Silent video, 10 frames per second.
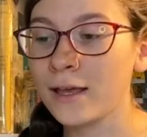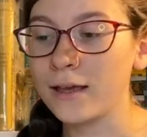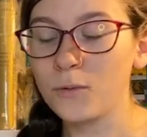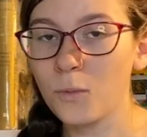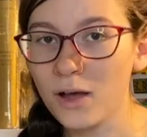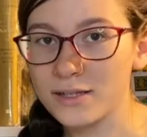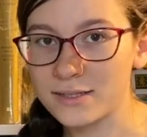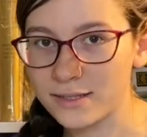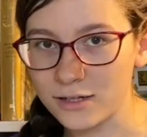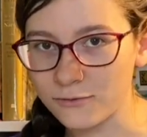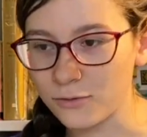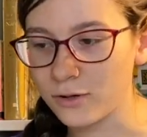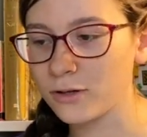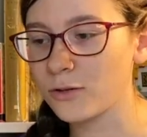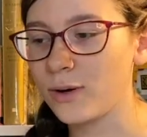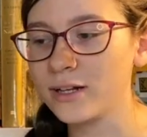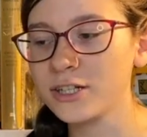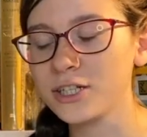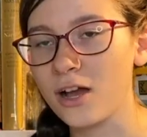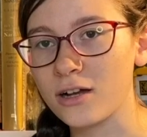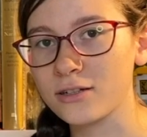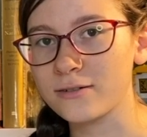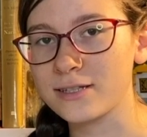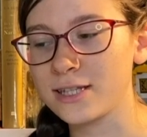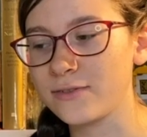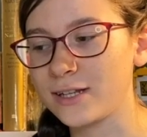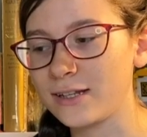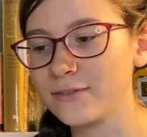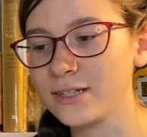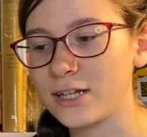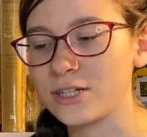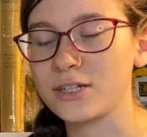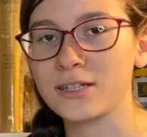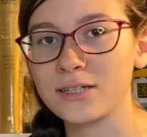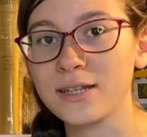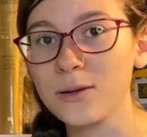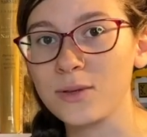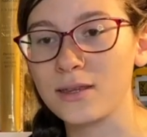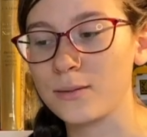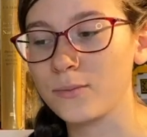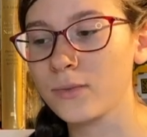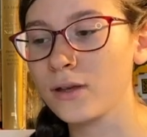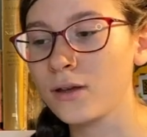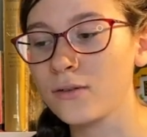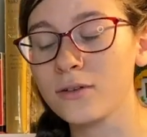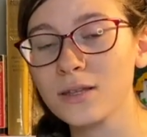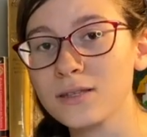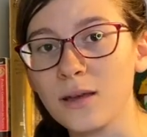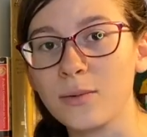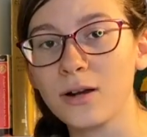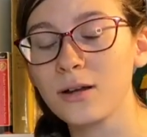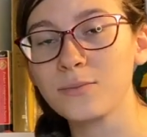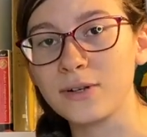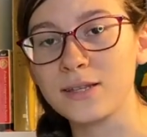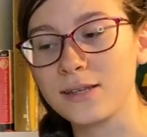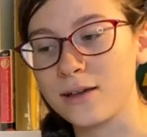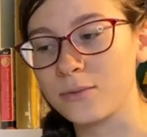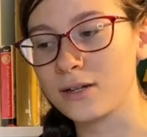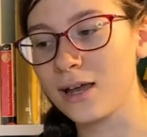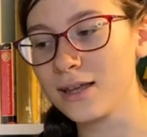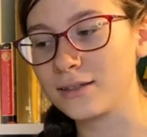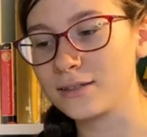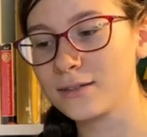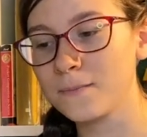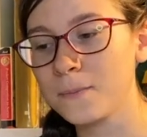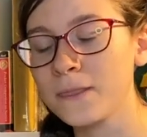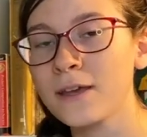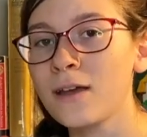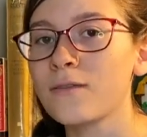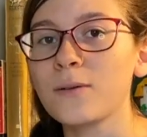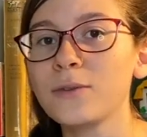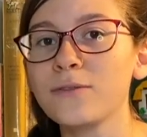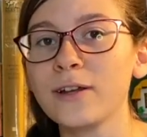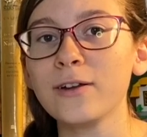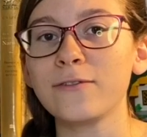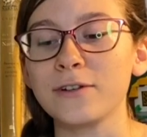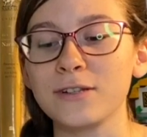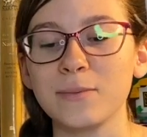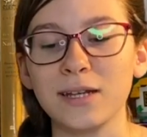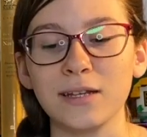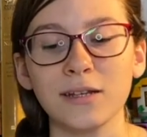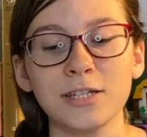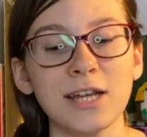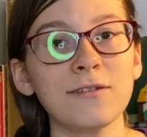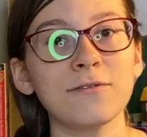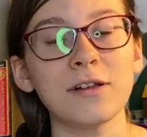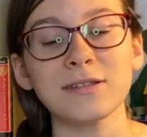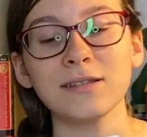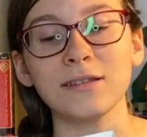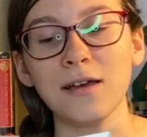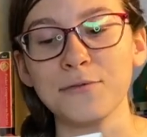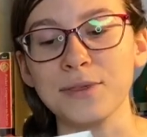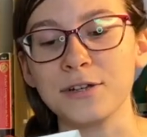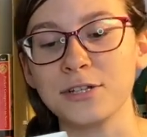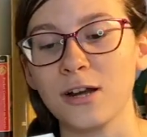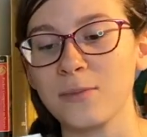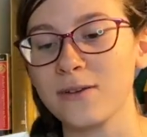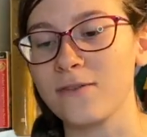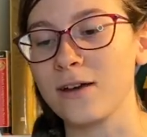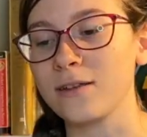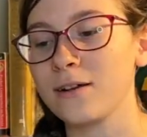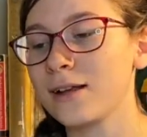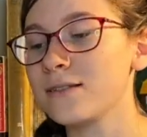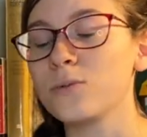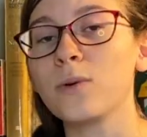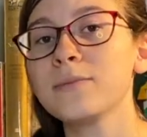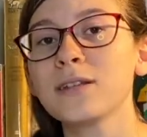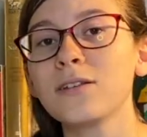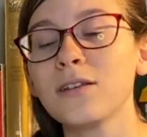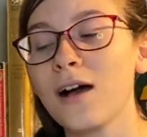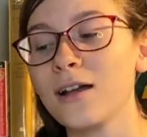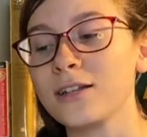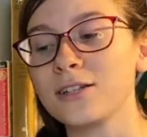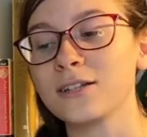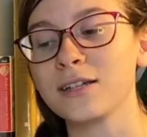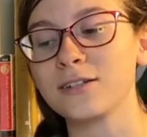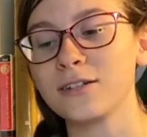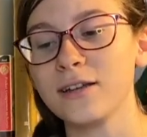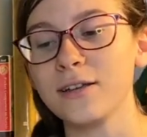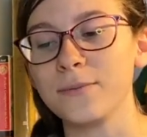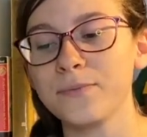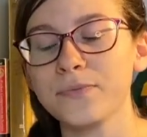It was, therefore, quite a shock to receive an invitation to stay with him for the summer on Prince Edward Island. From their very first meeting, Jane falls in love with her charming father and his whimsical cottage on Lantern Hill.